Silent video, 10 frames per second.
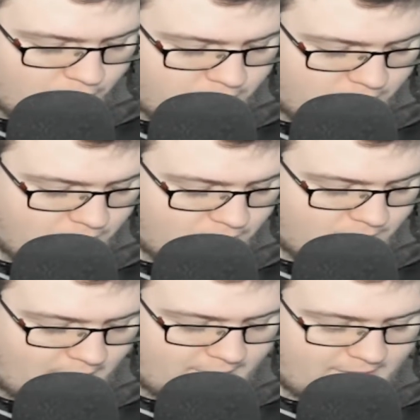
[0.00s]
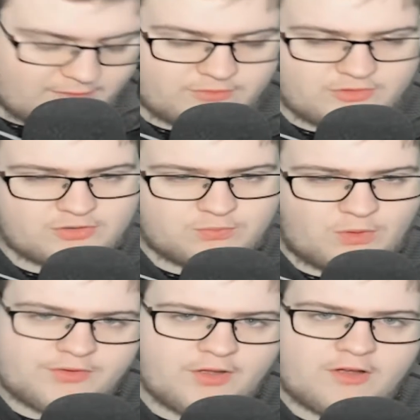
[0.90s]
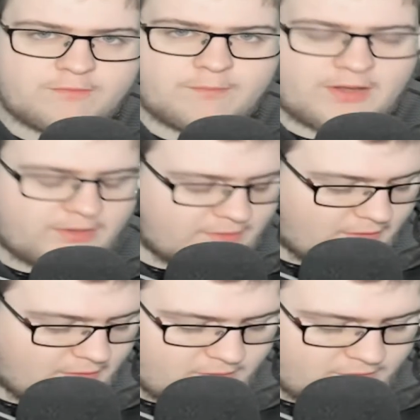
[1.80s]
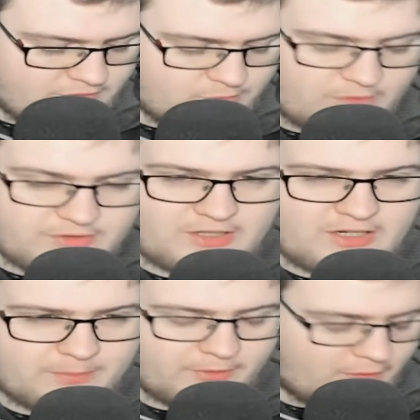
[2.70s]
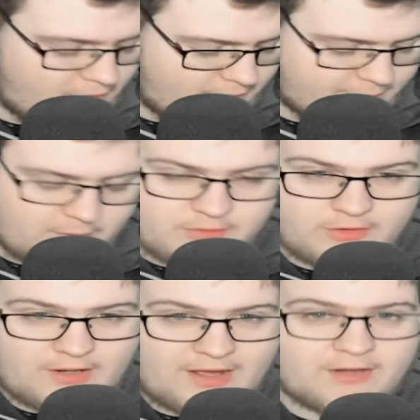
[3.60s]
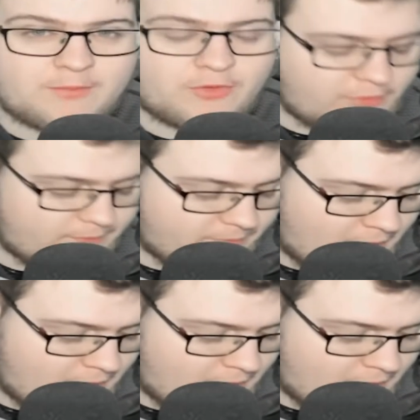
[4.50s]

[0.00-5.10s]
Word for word: too, and they're just ones that I've made, just ones to keep an eye on if I was going to add them or not.